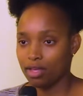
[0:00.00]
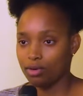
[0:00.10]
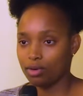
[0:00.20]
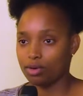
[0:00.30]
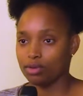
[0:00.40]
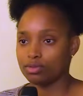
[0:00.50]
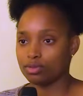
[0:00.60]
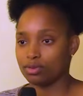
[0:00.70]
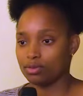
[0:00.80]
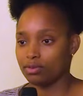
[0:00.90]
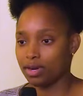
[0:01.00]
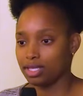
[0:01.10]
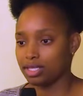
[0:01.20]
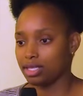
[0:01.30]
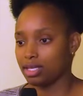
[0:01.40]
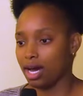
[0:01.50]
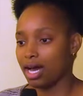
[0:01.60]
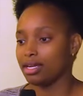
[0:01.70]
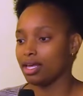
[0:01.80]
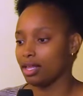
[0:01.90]
You are going to grow fat the
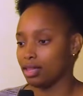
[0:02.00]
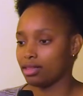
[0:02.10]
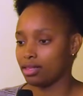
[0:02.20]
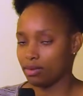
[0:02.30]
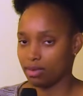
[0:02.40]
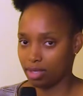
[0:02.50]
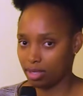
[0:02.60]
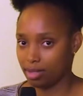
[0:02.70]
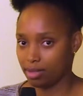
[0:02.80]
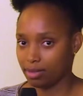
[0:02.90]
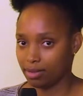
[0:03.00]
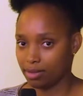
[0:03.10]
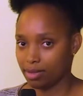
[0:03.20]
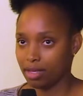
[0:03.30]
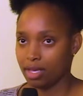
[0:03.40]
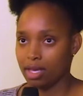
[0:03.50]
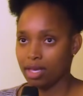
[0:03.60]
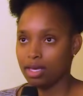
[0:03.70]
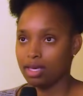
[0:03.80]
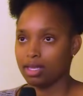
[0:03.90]
unhealthy way.
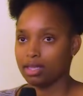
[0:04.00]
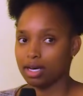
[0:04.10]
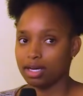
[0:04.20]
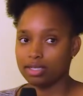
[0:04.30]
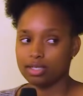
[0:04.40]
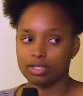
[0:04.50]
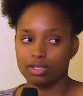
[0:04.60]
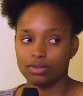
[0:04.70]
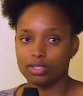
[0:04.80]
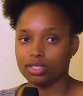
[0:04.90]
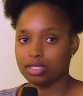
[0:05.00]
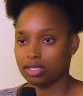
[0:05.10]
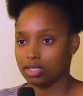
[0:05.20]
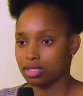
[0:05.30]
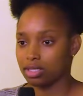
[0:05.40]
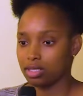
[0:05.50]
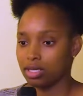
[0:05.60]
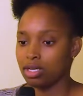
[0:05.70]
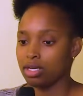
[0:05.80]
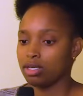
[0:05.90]
In that, you ingest
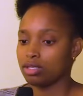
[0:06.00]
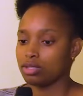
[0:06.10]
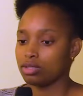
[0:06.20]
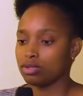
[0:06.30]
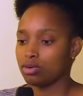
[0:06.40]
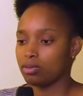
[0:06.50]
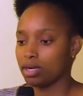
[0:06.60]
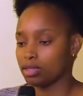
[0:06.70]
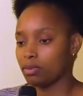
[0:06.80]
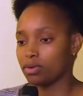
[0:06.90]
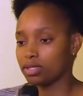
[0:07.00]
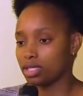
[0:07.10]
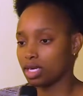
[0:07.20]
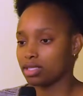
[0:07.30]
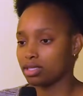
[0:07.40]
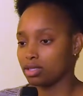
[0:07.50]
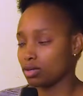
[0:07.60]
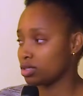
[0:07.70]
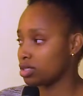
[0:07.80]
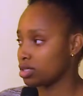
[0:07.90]
so much processed
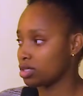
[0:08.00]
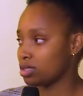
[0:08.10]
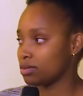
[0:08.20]
salt,